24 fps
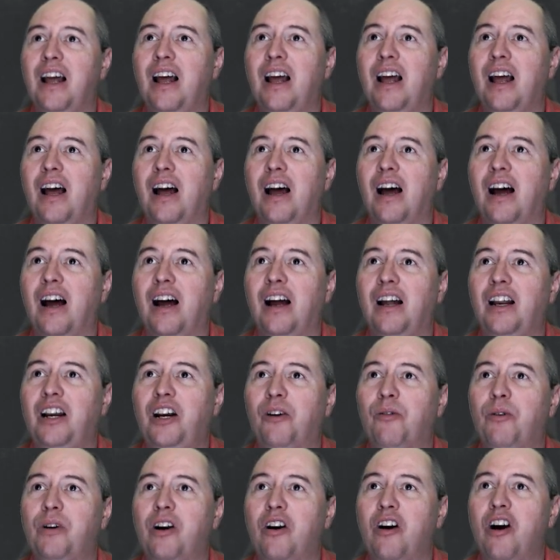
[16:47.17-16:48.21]
Here
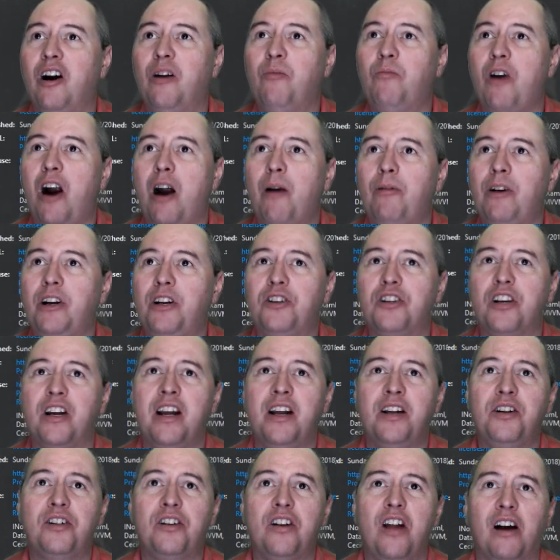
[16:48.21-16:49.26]
we are,
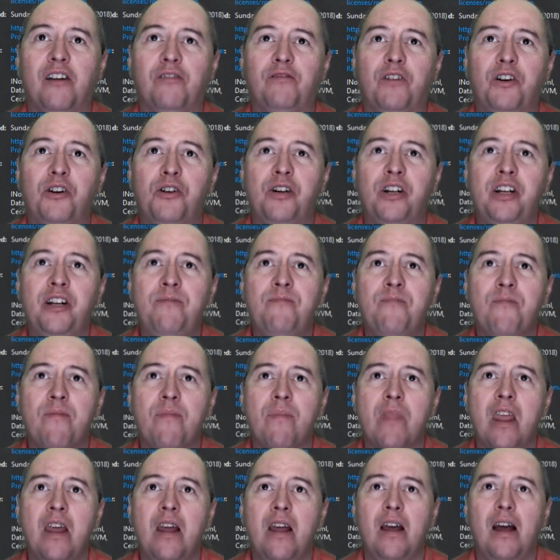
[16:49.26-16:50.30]
propertychanged.fody.
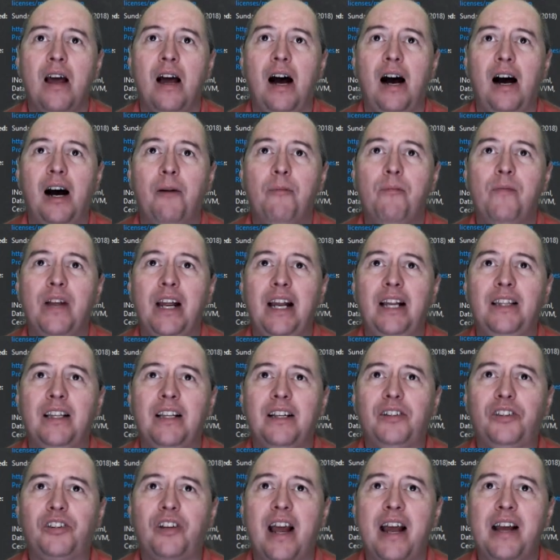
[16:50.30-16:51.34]
In
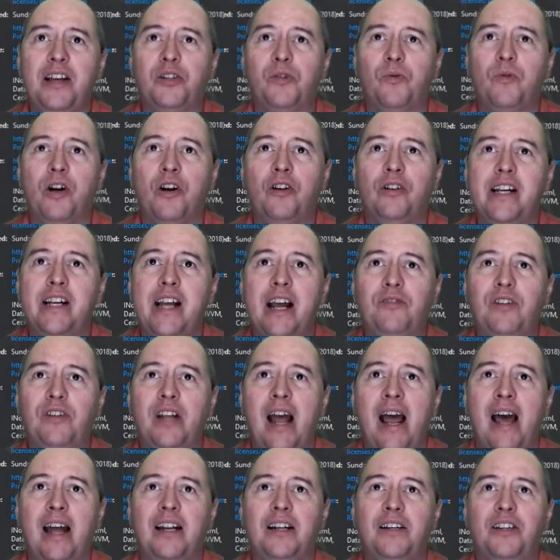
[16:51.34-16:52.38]
this case, we only have to
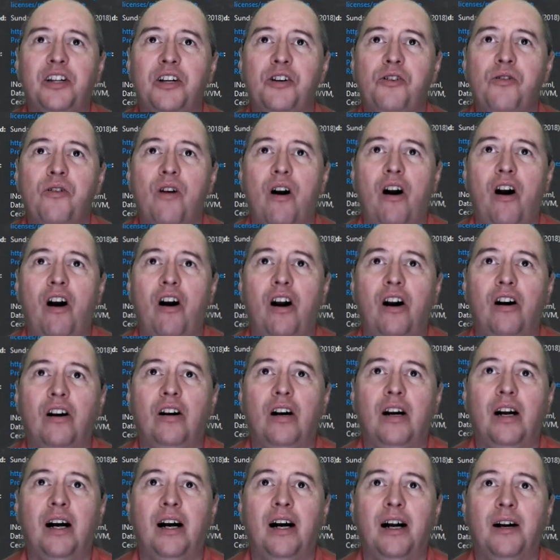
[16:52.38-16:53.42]
add it to our
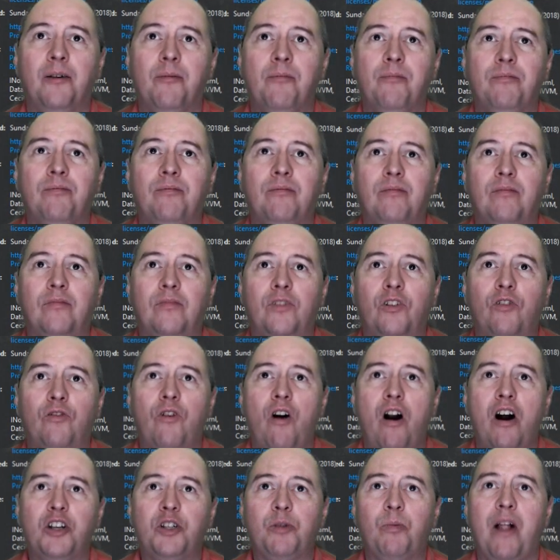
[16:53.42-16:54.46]

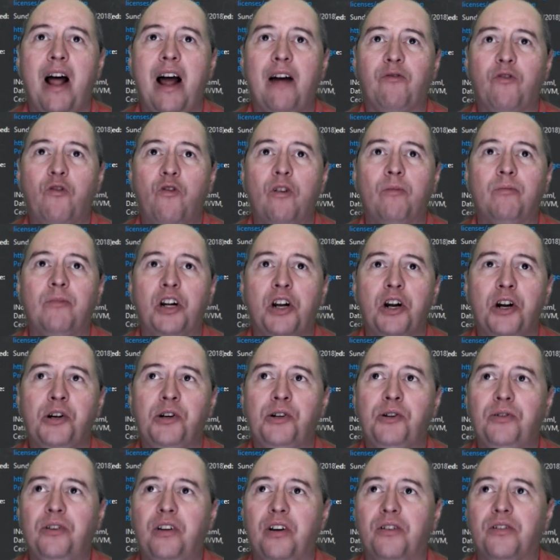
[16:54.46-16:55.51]
cross-platform
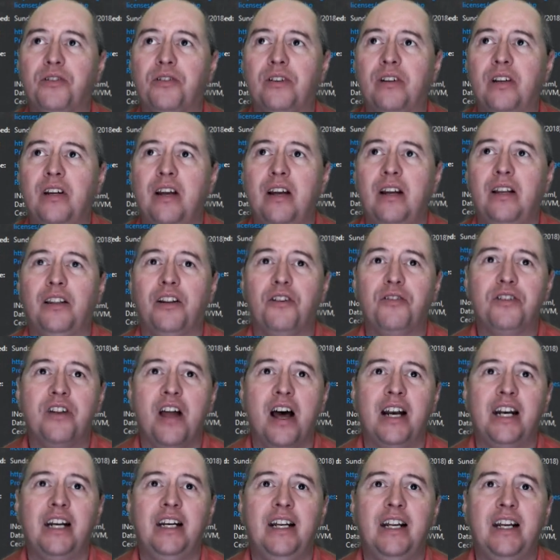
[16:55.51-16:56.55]
code. There's
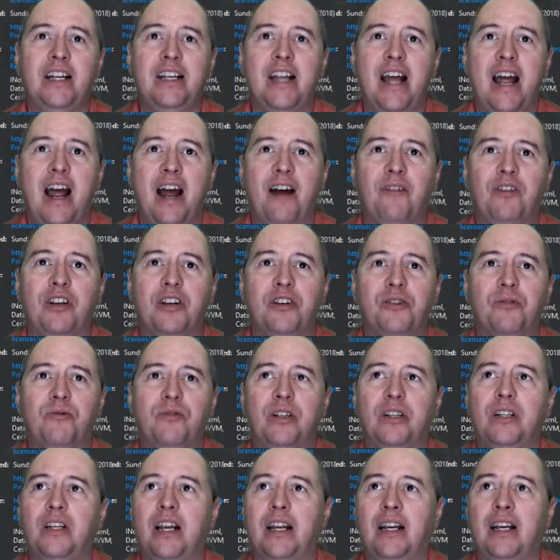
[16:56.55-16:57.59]
not any need to have this
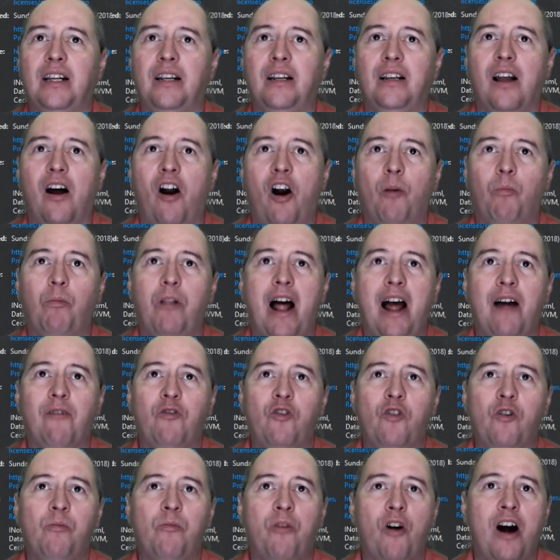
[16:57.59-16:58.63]
one in our
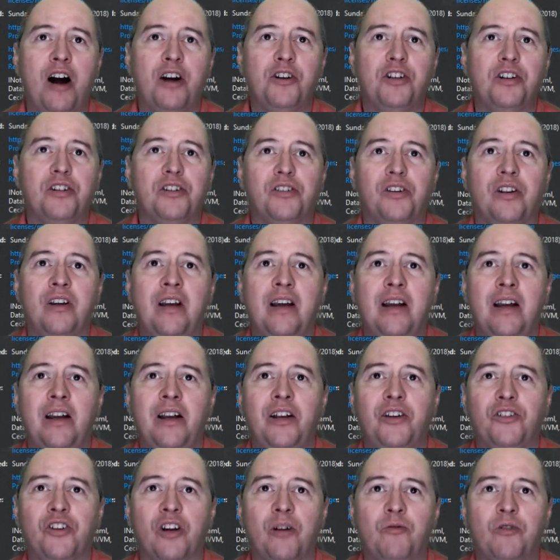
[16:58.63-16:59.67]
platform projects,
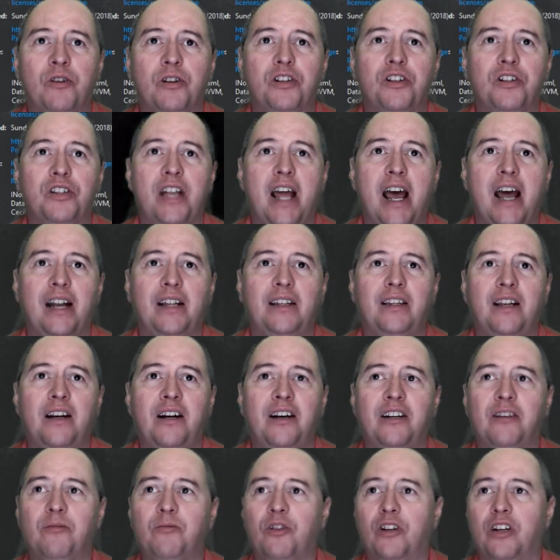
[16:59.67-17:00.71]
so I'm going to just add it
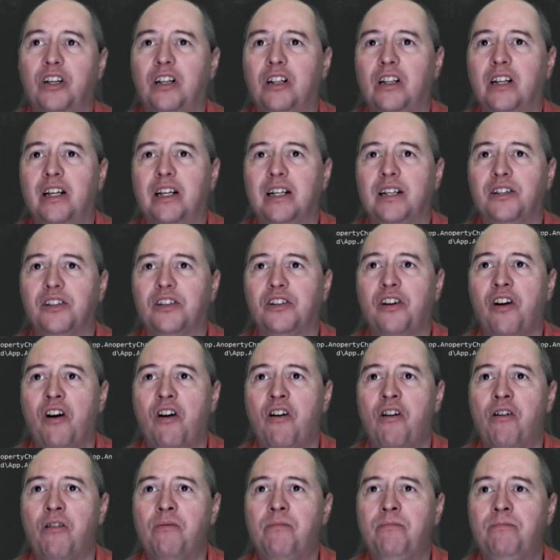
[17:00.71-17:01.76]
there. I'm going to click
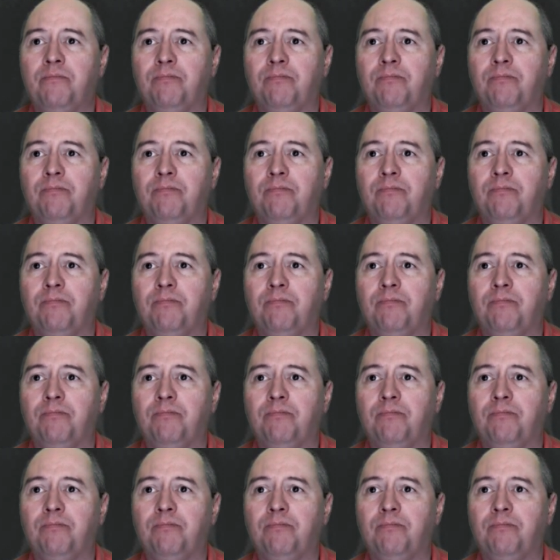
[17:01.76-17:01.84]
install,